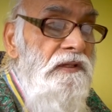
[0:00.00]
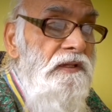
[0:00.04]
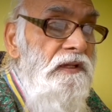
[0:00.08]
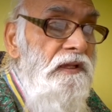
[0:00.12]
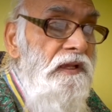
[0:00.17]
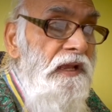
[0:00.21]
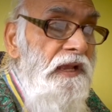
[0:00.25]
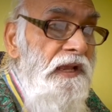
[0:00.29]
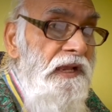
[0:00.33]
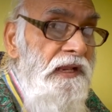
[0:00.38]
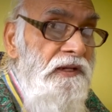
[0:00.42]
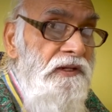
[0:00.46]

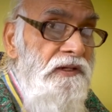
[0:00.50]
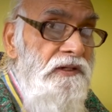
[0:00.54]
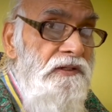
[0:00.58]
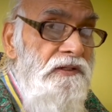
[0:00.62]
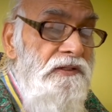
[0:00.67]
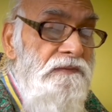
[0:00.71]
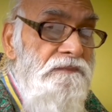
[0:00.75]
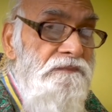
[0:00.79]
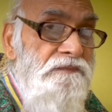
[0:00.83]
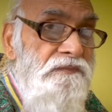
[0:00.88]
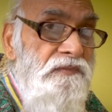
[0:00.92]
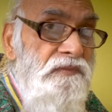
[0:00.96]
and
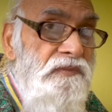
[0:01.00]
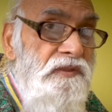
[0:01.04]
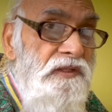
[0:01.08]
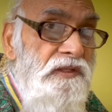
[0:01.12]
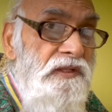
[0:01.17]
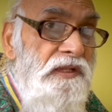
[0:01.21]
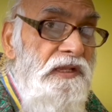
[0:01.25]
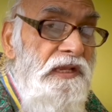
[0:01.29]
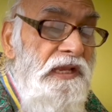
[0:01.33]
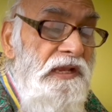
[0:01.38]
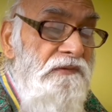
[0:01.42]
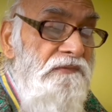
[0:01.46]

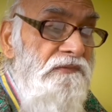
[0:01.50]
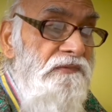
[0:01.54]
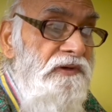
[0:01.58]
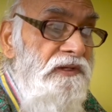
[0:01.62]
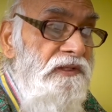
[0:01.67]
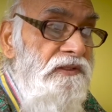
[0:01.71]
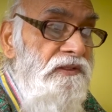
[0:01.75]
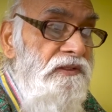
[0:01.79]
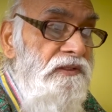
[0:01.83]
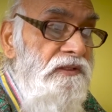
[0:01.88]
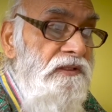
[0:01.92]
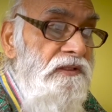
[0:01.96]

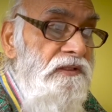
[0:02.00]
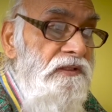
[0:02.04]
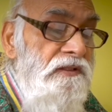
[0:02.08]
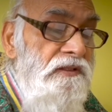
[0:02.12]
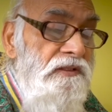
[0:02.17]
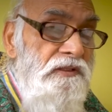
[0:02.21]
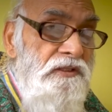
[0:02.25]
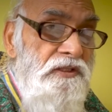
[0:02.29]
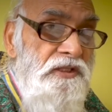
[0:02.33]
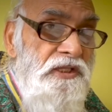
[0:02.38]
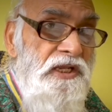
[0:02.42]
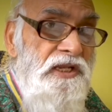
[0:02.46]

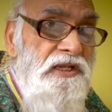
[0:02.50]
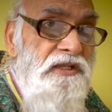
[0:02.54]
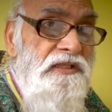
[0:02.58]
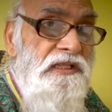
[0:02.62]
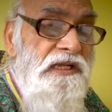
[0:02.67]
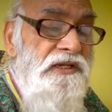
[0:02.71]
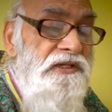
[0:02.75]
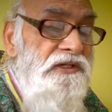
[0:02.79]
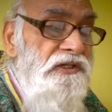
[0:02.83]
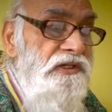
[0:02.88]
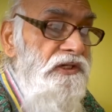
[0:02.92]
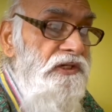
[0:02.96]
everything
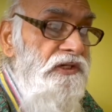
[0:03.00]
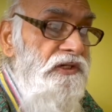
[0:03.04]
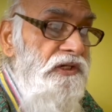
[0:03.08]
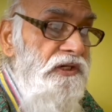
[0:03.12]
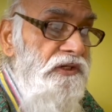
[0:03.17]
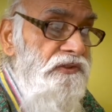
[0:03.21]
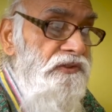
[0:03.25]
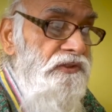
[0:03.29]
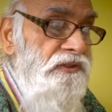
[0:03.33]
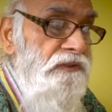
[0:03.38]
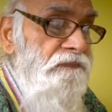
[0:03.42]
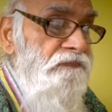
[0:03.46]
that he
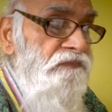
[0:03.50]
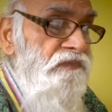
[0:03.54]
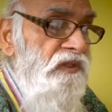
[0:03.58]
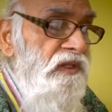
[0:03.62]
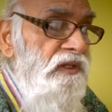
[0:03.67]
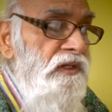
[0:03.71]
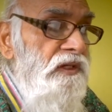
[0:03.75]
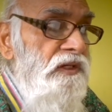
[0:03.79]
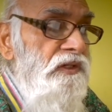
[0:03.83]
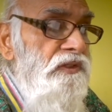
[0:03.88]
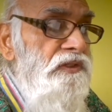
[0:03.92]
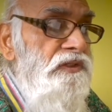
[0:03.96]
does.
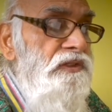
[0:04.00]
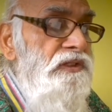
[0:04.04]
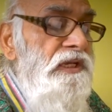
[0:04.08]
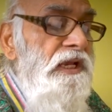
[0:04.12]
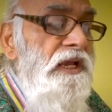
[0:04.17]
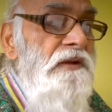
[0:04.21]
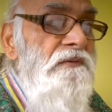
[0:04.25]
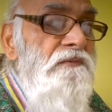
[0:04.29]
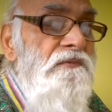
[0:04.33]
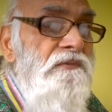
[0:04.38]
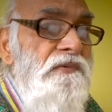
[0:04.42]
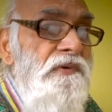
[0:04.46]

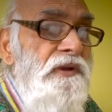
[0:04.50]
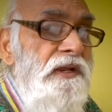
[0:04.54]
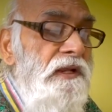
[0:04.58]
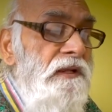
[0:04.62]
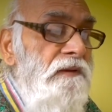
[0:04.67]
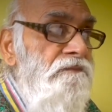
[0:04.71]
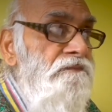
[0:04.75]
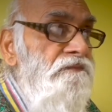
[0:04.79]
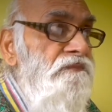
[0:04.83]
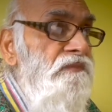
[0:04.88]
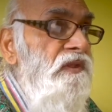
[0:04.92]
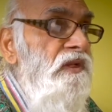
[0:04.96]
Same
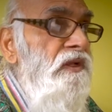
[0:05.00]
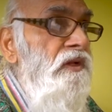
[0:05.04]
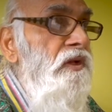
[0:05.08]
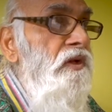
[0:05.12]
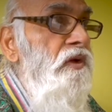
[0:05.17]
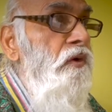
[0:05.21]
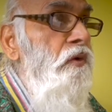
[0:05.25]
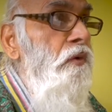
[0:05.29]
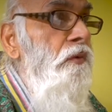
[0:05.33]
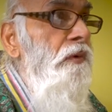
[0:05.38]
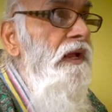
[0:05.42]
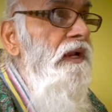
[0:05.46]
way,
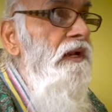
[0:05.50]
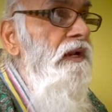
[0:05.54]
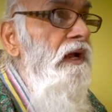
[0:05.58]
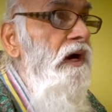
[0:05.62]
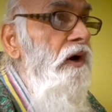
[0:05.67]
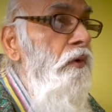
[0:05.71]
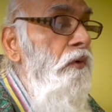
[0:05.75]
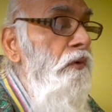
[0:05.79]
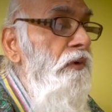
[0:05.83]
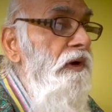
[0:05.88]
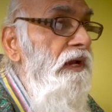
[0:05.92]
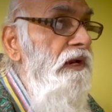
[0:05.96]
when
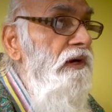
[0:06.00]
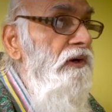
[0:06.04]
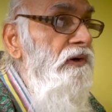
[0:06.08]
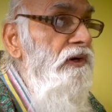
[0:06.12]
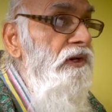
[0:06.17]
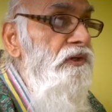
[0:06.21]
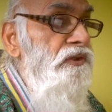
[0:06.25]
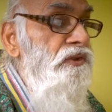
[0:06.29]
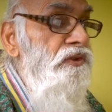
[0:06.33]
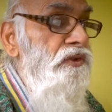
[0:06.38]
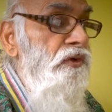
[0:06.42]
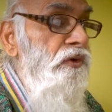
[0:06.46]

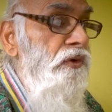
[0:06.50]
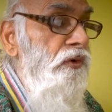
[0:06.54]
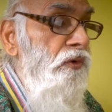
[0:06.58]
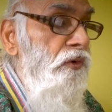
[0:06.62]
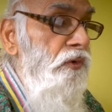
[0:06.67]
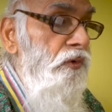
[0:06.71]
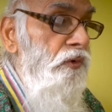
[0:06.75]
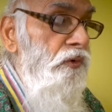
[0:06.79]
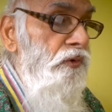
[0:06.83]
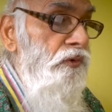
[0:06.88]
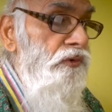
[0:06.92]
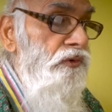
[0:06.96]
awareness
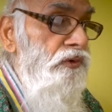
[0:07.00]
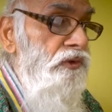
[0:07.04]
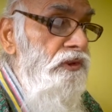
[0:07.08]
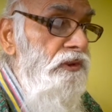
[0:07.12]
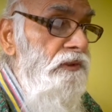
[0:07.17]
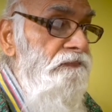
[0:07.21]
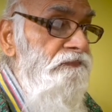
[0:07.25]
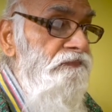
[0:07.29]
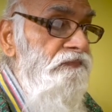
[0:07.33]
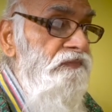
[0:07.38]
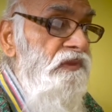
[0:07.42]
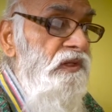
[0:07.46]

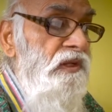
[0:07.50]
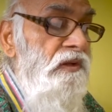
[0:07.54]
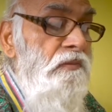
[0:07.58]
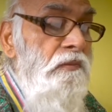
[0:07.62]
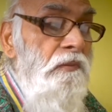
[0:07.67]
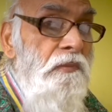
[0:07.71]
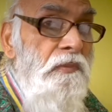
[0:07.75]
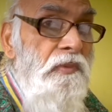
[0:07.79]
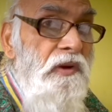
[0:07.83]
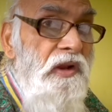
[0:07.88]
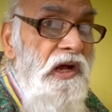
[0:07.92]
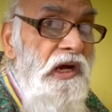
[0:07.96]
grows,
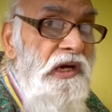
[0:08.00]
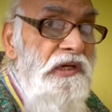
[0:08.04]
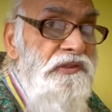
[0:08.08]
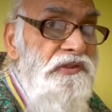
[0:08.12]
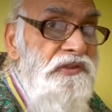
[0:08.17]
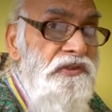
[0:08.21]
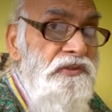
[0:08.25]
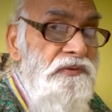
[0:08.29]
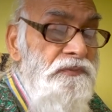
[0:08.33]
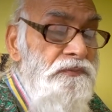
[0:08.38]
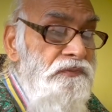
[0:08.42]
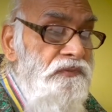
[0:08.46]

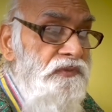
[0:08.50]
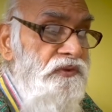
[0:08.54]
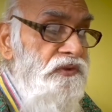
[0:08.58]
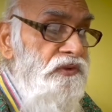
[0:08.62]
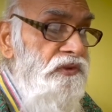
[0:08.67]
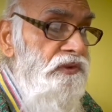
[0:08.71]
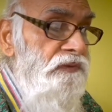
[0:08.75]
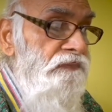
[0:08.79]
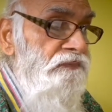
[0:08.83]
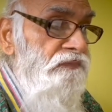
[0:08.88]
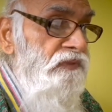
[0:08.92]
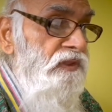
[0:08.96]

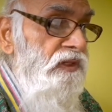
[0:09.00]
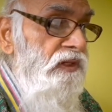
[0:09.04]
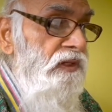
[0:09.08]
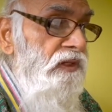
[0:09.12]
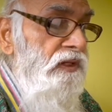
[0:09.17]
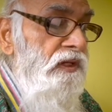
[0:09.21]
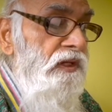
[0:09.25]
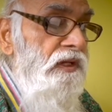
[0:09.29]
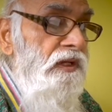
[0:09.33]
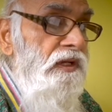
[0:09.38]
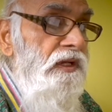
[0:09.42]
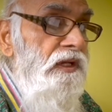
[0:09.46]
blossoms,
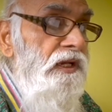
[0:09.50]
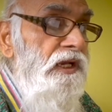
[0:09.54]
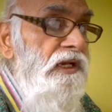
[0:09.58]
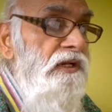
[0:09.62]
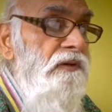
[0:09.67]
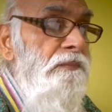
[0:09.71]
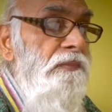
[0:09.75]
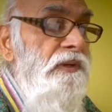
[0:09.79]
it